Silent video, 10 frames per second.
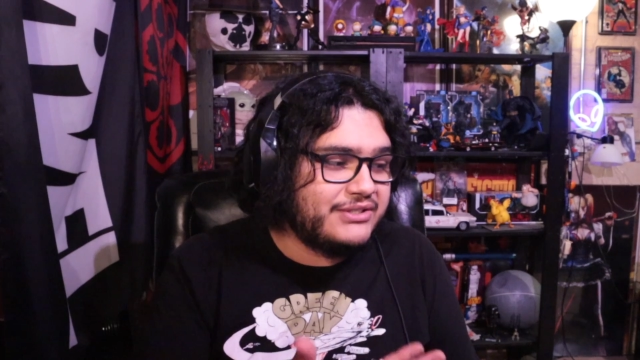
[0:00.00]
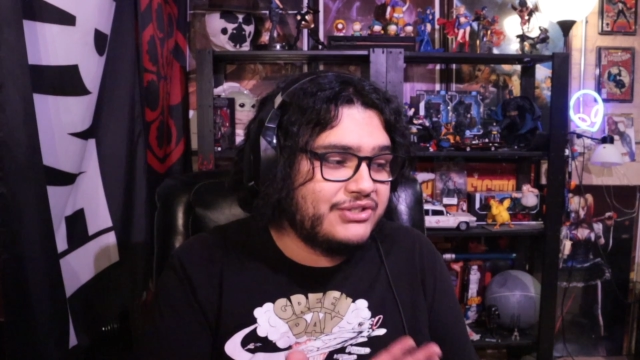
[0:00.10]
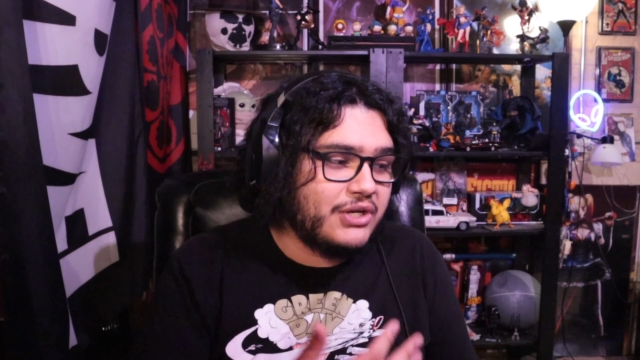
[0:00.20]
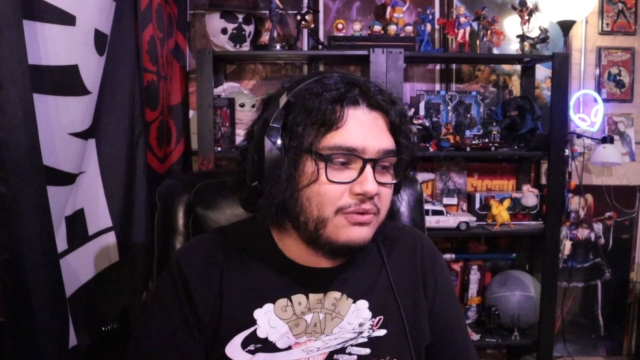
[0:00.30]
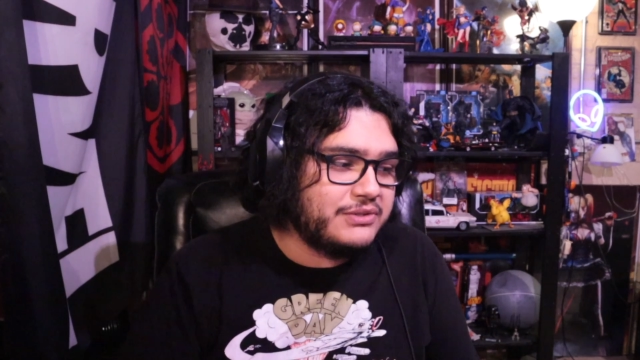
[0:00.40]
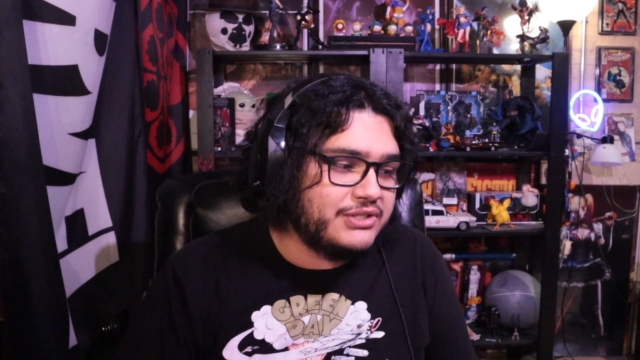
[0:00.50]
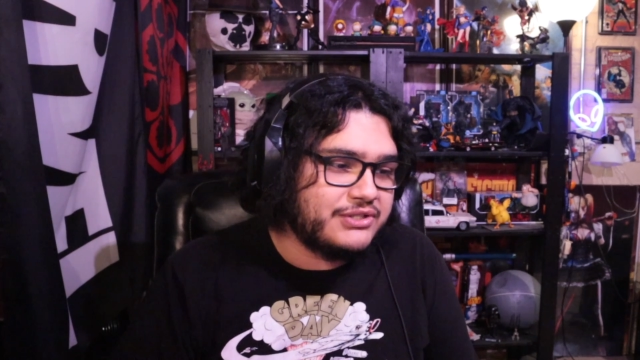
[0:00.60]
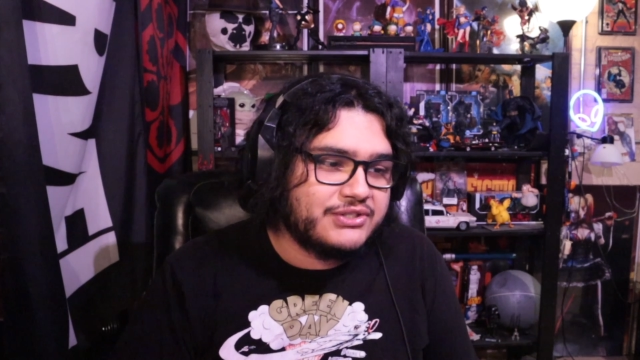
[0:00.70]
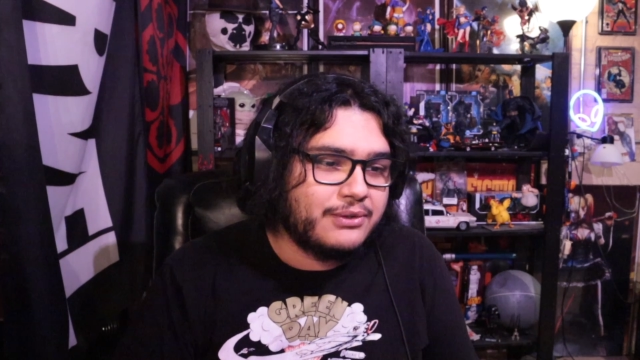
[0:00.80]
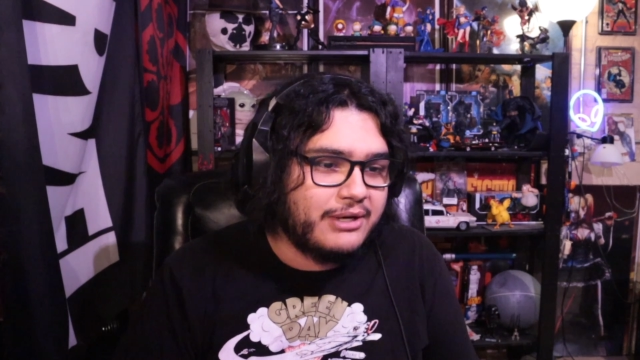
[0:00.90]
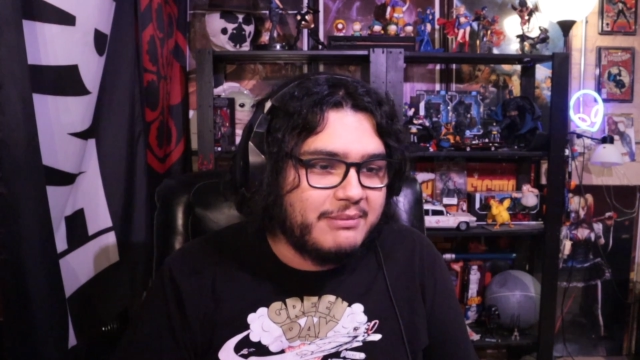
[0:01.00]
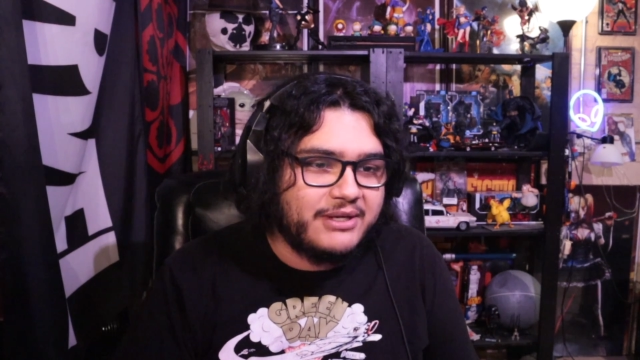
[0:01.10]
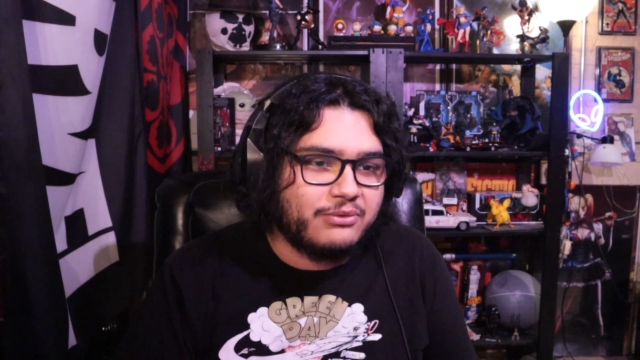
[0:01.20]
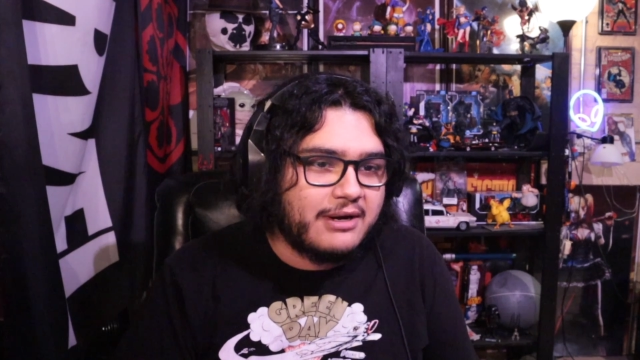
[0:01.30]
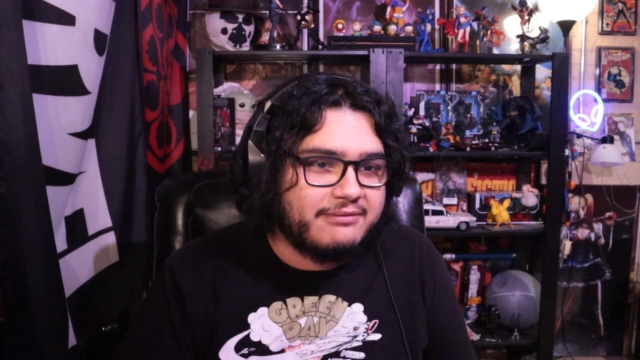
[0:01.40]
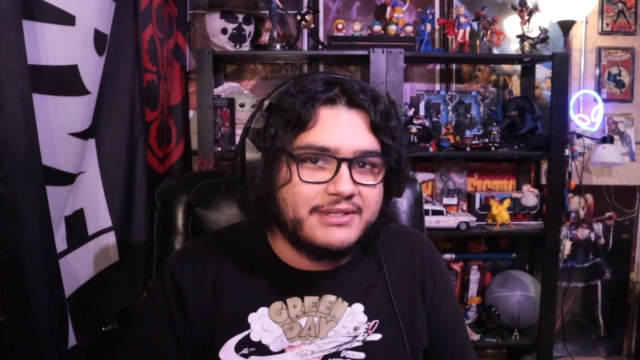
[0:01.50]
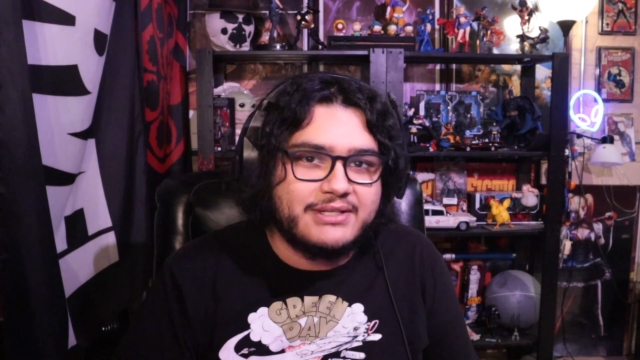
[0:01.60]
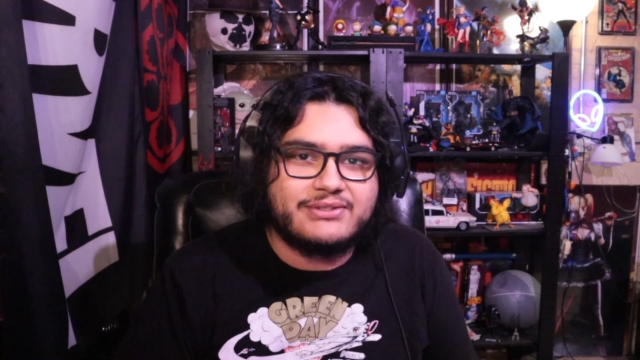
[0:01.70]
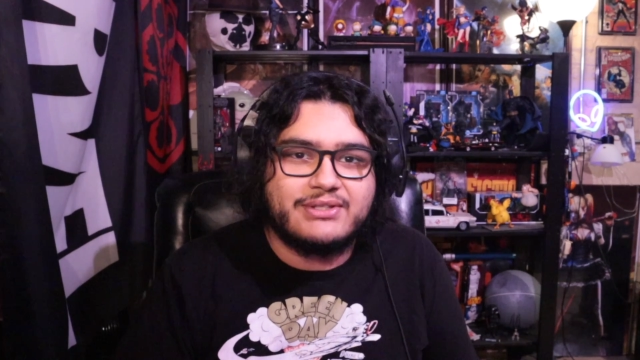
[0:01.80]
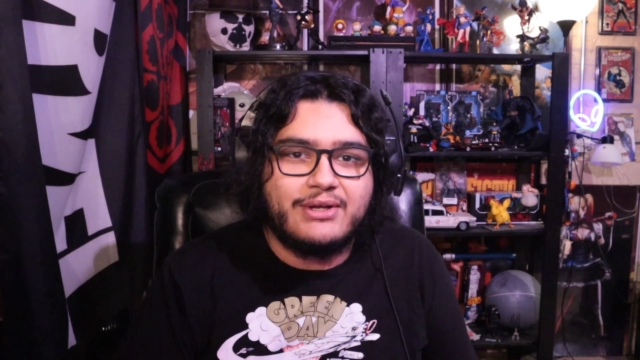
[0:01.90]
this show is just screaming
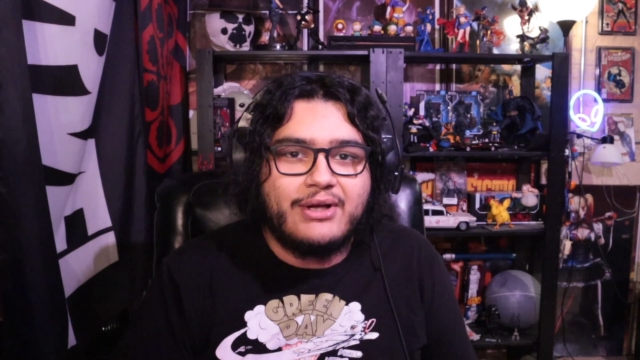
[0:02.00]
roughness.